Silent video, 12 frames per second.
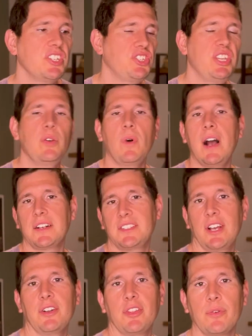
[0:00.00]
She walks
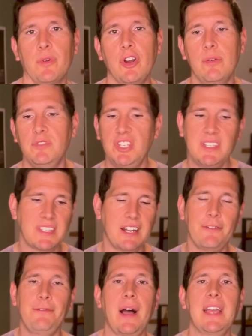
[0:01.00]
out of the room. She's
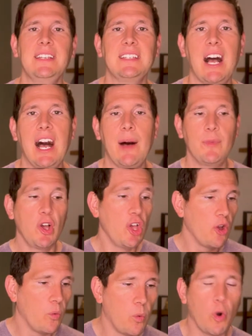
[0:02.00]
gonna find Dom,
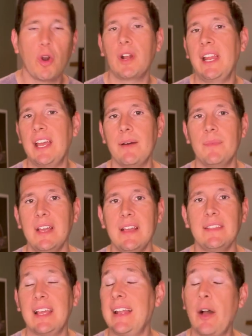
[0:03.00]
warn him
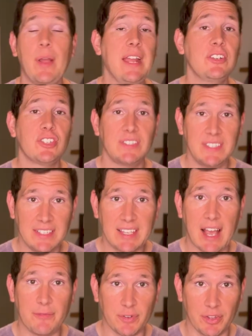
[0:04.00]
that now agency's
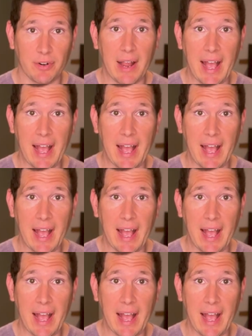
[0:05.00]
after their